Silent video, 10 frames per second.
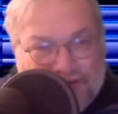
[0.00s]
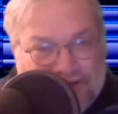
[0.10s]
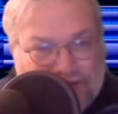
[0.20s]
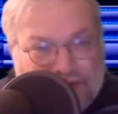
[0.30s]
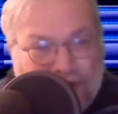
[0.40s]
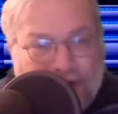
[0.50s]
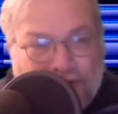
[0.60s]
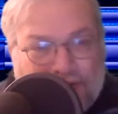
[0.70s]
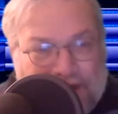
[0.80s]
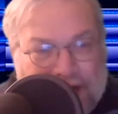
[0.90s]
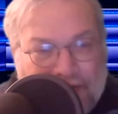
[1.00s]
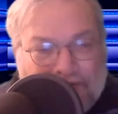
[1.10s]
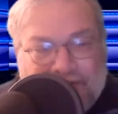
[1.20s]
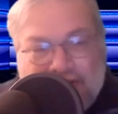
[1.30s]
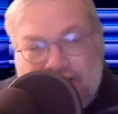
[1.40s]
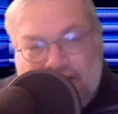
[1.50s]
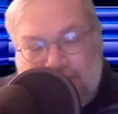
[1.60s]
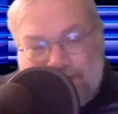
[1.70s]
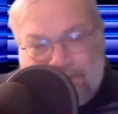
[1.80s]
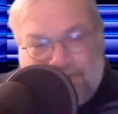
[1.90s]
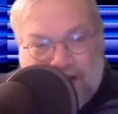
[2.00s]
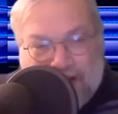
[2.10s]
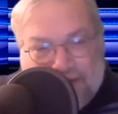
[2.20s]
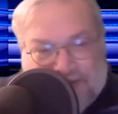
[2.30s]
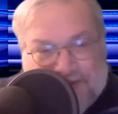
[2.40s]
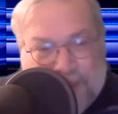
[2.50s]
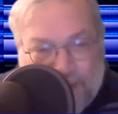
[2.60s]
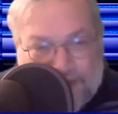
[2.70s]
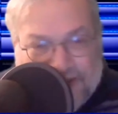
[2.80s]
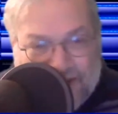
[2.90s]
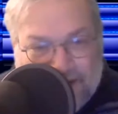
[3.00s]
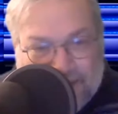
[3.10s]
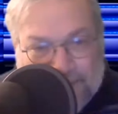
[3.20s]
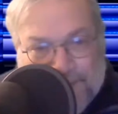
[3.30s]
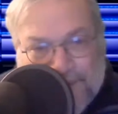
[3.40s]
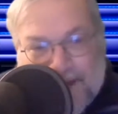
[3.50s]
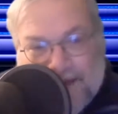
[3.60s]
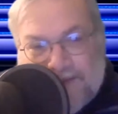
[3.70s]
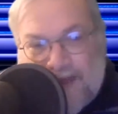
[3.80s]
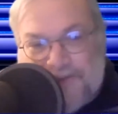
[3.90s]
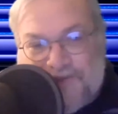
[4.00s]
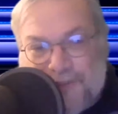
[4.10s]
daughter tells the father supposedly that Mr.